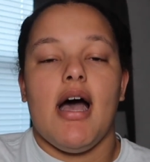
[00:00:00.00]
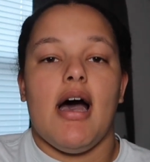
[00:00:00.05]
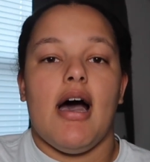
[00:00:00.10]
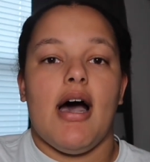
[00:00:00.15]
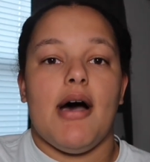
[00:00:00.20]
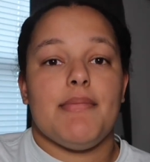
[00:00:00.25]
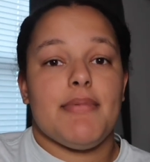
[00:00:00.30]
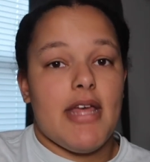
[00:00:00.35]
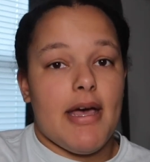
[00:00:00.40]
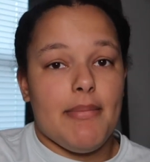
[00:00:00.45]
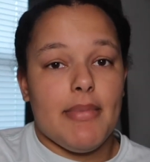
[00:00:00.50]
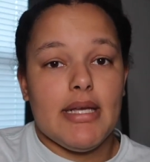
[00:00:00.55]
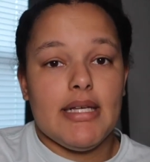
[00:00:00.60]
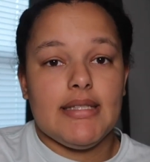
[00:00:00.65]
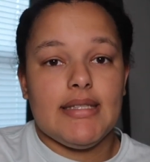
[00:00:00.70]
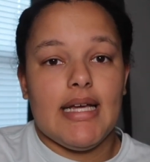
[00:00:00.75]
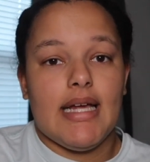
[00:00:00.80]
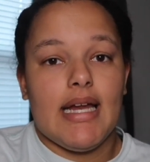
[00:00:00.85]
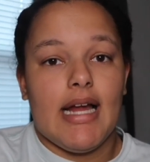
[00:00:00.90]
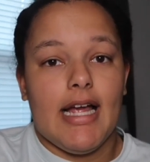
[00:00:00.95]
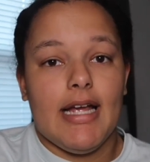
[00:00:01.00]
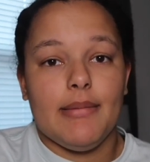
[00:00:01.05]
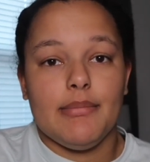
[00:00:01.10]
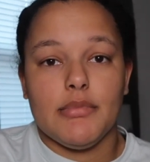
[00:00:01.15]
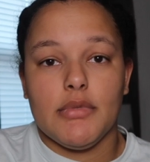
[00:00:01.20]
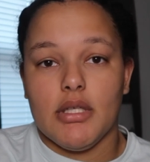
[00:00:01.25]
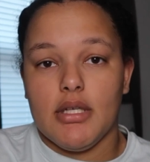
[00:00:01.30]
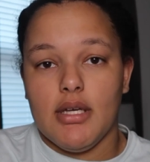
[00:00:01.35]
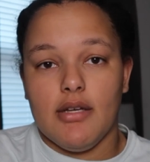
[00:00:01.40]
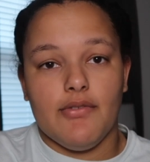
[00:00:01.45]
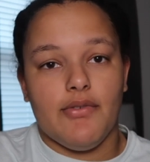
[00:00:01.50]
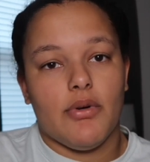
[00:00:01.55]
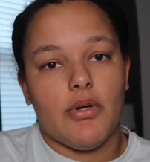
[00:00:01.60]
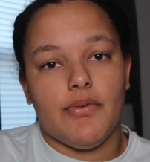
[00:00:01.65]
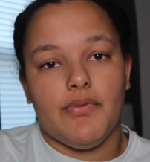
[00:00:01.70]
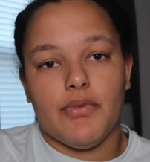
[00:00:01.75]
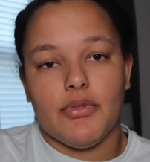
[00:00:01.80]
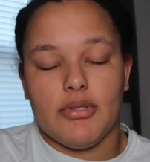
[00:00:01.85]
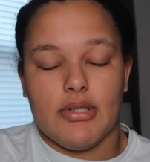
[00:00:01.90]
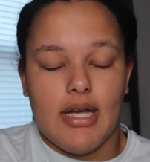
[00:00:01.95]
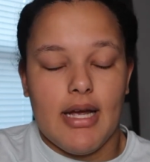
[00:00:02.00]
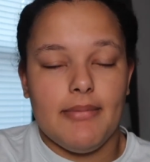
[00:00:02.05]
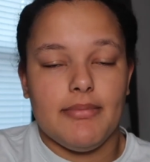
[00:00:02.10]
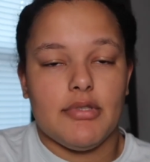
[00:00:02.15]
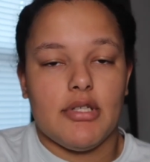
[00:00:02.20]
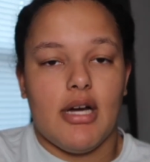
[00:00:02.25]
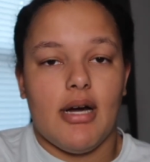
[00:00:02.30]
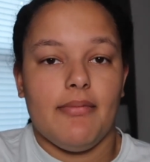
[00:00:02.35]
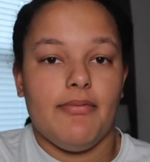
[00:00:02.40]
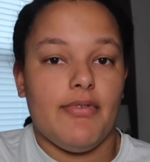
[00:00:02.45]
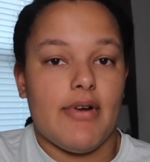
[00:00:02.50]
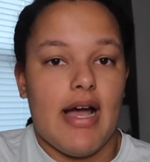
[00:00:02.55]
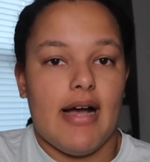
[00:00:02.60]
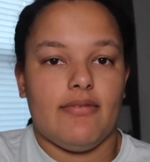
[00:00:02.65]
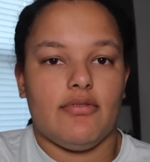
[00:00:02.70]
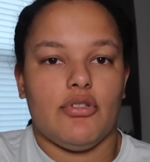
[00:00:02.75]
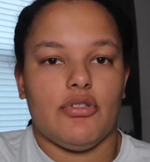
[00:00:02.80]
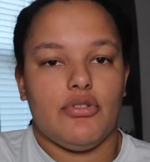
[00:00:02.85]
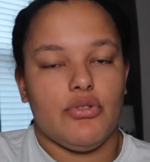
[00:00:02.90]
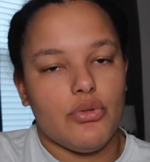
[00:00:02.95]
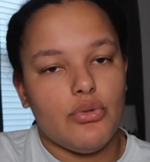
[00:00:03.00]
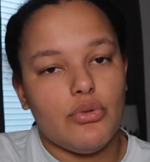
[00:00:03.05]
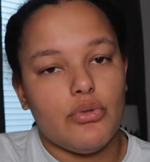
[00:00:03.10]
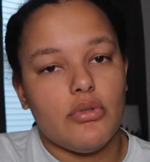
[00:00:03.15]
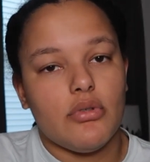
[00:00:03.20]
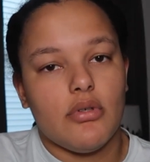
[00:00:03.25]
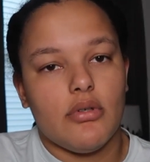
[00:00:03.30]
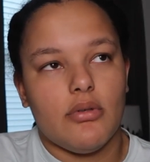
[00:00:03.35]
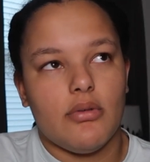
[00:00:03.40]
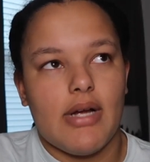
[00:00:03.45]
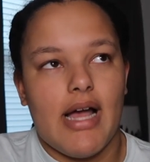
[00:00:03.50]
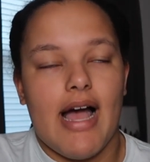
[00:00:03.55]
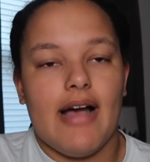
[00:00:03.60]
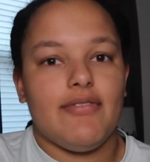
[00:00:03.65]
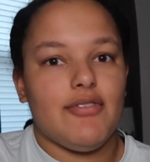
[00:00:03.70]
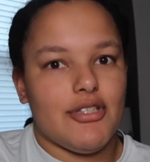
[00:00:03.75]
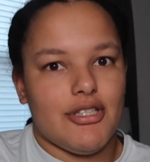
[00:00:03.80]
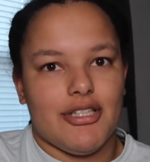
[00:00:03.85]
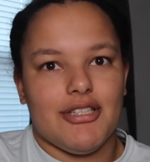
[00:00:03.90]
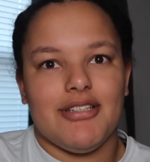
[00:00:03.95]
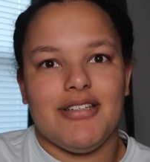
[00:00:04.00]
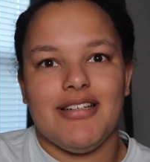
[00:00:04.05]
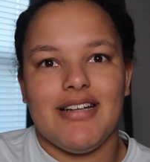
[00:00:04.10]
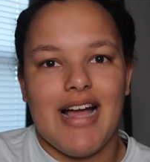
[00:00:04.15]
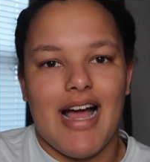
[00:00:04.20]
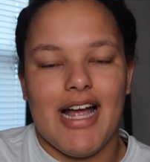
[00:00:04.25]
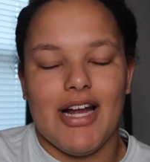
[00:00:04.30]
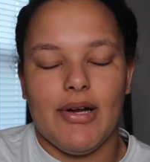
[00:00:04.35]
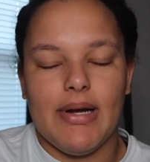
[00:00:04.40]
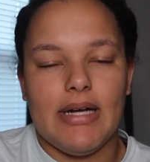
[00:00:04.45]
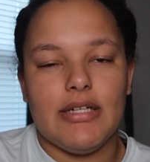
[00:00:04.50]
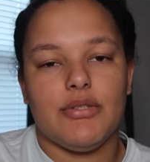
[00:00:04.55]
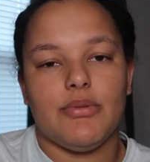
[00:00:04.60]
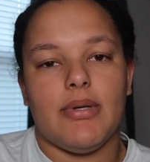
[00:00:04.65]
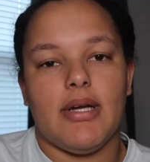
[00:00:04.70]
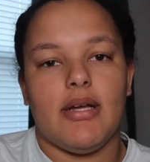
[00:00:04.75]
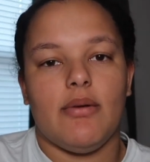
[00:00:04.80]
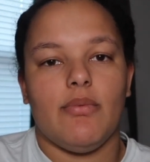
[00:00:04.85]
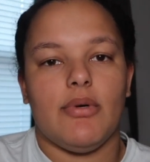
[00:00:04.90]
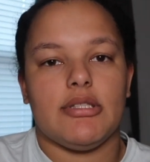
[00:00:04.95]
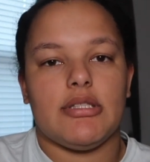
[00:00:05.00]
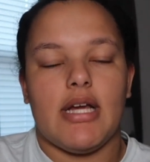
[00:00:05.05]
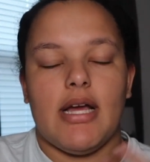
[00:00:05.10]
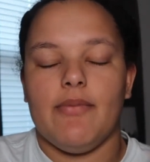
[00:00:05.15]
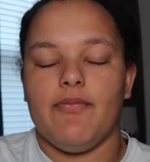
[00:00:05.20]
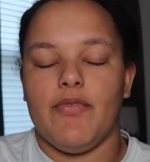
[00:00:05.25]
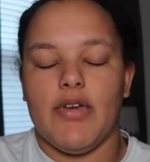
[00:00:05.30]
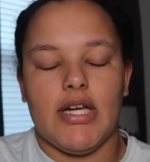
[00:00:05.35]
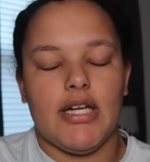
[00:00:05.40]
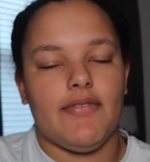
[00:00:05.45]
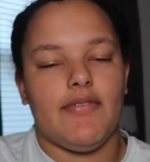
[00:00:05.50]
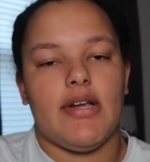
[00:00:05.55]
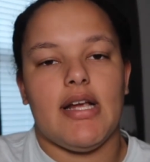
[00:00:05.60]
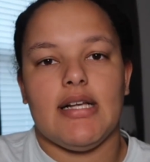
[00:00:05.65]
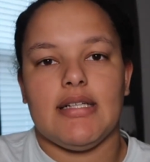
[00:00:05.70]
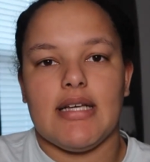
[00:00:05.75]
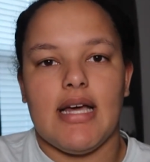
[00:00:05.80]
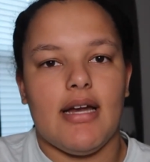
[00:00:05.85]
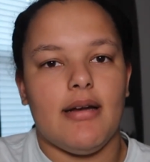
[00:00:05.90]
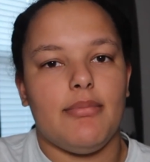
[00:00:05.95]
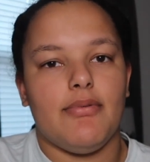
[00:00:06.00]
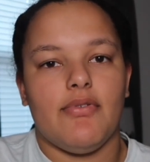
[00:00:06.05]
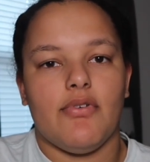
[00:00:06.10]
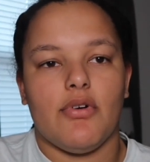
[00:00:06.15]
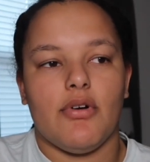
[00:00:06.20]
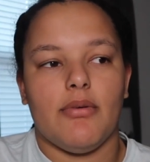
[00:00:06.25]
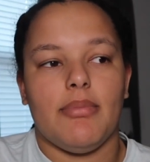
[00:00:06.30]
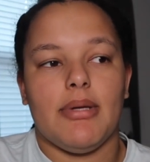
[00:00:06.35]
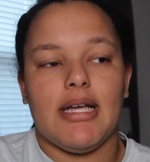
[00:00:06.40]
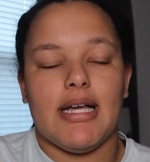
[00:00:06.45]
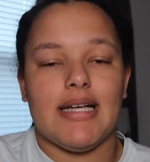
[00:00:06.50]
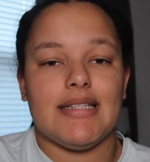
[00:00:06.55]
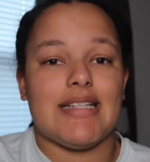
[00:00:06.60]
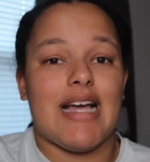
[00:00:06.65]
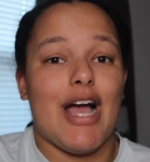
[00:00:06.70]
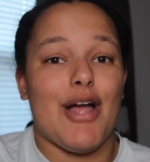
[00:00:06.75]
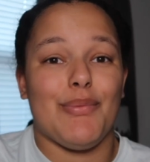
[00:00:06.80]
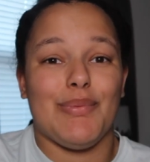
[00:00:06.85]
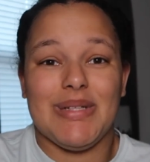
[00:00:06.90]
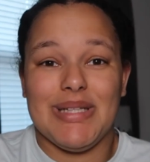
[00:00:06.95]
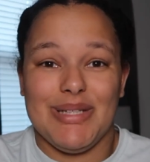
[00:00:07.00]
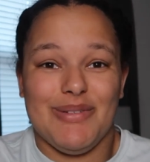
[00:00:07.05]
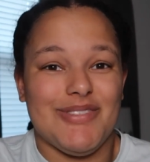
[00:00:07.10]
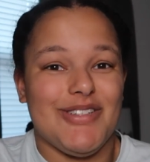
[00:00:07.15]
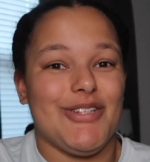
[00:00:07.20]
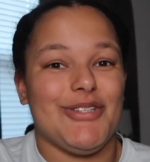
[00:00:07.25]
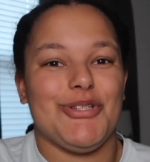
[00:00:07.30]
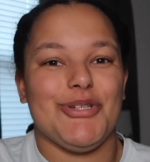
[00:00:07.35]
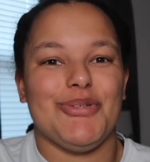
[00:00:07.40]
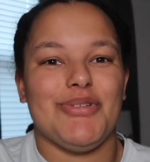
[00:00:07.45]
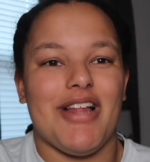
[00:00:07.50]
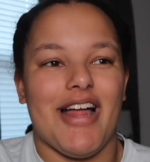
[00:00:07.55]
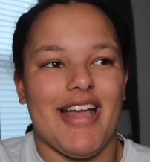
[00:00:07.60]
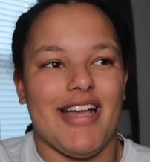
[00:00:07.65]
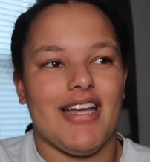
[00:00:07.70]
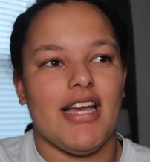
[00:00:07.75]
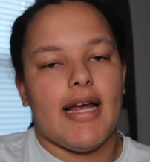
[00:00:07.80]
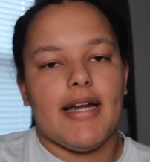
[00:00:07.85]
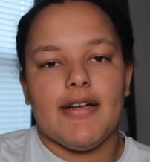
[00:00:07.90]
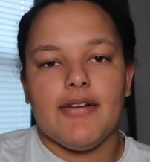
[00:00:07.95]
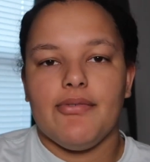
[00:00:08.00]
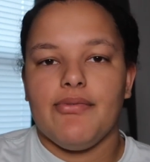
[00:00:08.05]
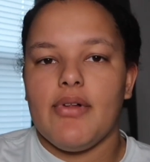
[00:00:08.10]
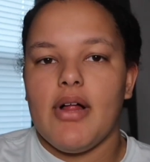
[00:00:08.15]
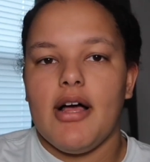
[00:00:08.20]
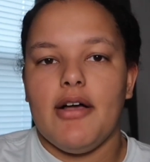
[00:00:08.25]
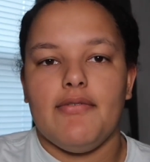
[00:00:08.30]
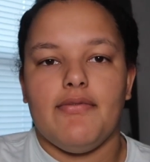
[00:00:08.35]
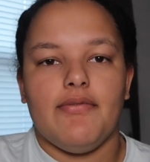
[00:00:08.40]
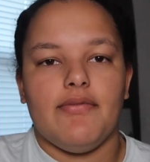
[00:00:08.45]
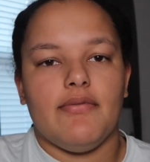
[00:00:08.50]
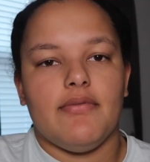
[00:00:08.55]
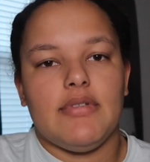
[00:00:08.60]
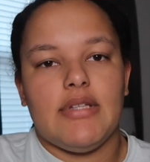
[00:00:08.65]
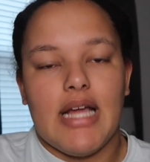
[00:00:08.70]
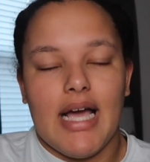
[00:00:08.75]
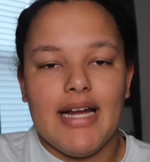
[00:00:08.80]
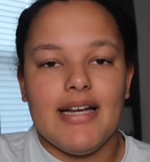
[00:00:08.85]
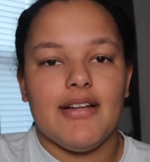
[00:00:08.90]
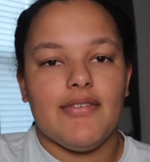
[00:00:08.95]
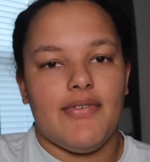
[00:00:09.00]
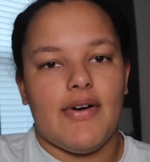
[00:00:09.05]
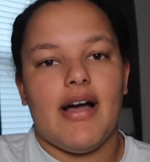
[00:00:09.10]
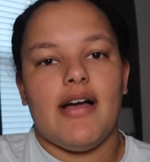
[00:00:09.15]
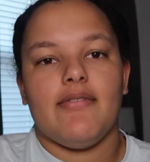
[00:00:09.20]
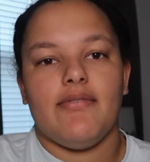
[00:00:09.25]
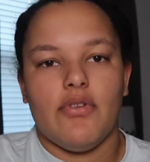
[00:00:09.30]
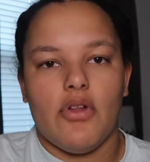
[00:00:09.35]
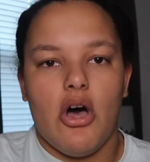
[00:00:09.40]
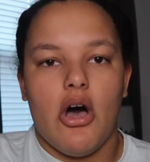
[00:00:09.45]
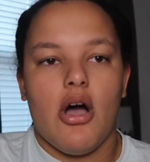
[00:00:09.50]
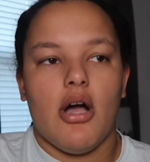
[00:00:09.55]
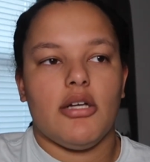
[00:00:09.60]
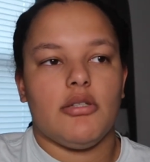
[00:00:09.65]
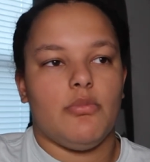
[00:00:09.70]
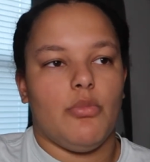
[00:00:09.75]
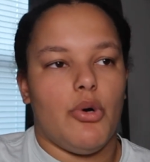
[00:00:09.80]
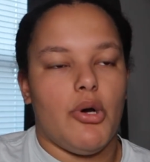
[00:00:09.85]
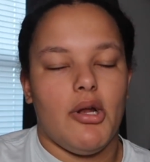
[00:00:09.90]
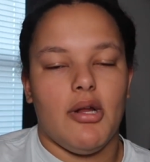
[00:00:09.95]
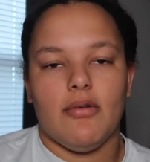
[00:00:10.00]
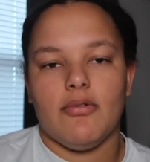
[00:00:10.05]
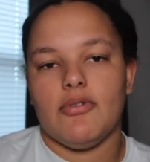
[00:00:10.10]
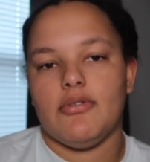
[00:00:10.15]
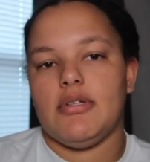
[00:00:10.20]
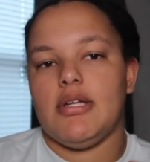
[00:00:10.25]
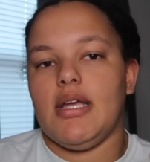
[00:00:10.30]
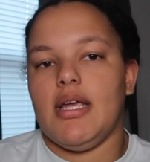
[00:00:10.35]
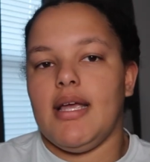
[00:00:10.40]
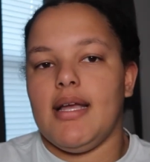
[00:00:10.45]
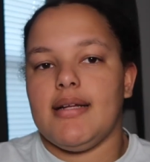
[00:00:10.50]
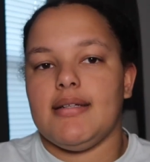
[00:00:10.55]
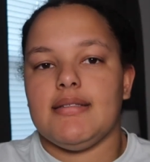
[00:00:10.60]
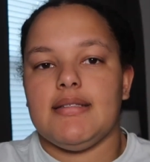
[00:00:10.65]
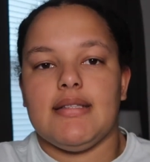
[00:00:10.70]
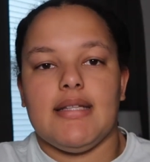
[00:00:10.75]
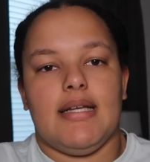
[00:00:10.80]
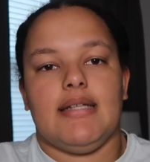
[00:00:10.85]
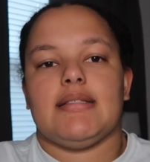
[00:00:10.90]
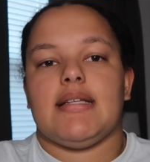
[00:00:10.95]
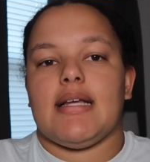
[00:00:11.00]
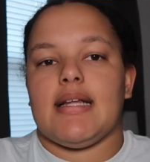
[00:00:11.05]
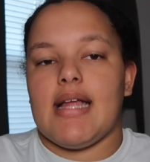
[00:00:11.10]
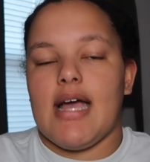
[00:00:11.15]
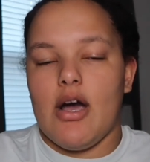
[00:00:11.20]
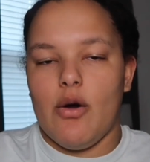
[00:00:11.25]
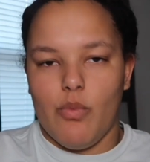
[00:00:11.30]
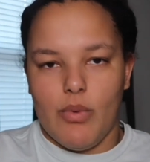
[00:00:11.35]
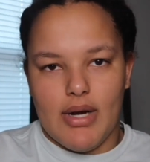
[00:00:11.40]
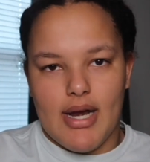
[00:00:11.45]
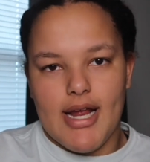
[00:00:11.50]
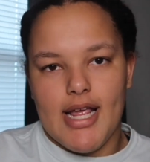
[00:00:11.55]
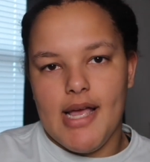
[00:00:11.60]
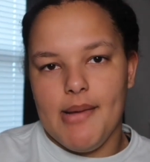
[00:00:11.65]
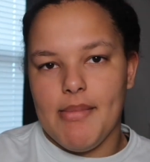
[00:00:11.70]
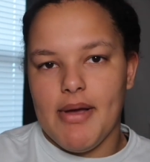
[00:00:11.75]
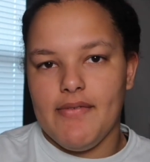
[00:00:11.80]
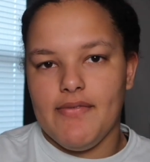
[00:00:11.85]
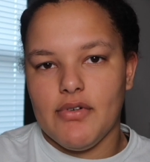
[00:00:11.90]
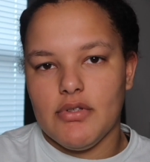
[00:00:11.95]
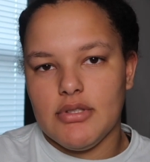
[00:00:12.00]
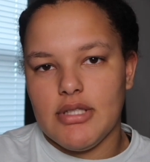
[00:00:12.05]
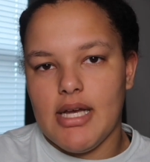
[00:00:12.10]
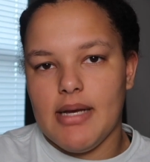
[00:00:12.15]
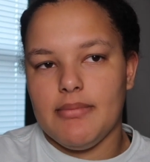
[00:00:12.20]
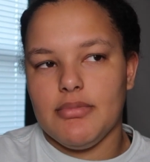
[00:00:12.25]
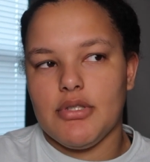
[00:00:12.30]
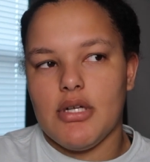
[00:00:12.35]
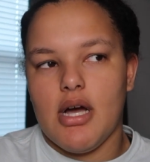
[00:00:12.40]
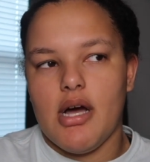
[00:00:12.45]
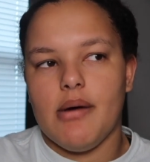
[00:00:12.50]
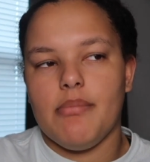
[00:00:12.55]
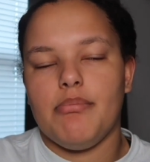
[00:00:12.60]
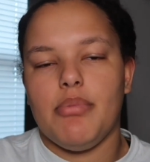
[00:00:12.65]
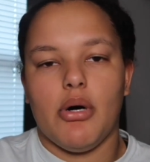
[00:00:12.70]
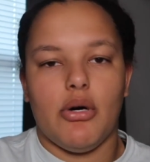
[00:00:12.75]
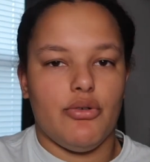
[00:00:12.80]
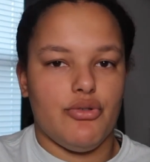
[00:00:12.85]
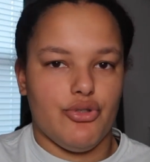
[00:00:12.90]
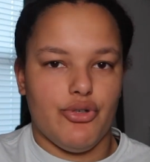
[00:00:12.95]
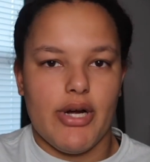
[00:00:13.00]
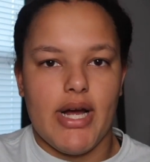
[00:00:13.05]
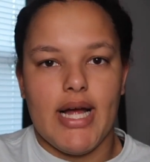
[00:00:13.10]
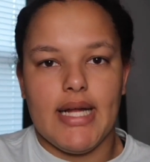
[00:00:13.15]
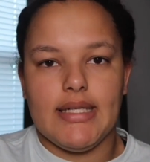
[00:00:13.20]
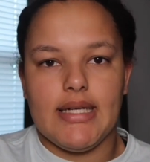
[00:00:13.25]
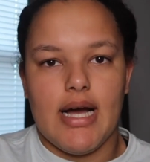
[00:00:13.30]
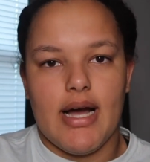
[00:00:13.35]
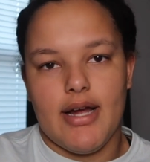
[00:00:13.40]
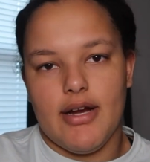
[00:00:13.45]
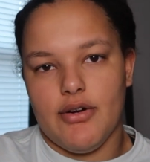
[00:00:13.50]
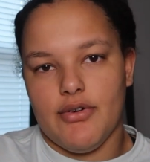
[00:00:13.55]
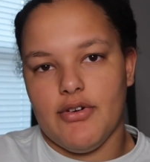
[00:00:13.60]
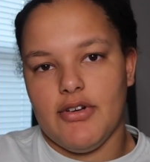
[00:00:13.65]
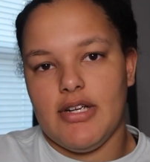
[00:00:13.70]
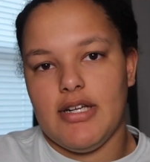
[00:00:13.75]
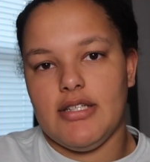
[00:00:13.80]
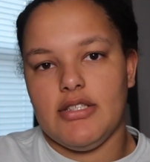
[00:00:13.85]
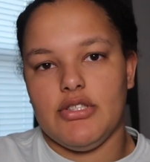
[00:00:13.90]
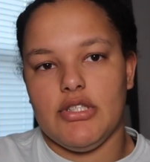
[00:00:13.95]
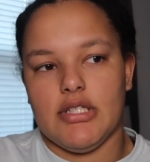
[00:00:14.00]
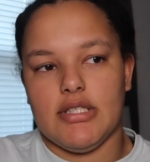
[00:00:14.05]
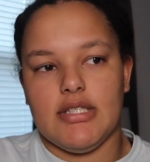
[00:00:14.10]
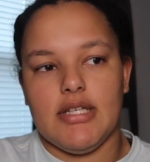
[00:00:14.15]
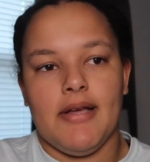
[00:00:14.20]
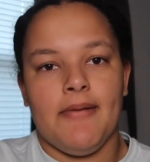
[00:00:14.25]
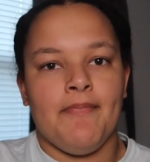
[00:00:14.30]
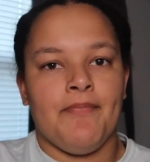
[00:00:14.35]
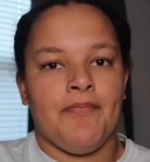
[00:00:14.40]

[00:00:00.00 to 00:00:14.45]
That being said, I'm looking for a full-time job for after school, after I graduate, which I'm very, very excited for, because I really want to do like 9 to 5 vlogs, morning routines, things like that when I get my full-time job, post-grad diaries, just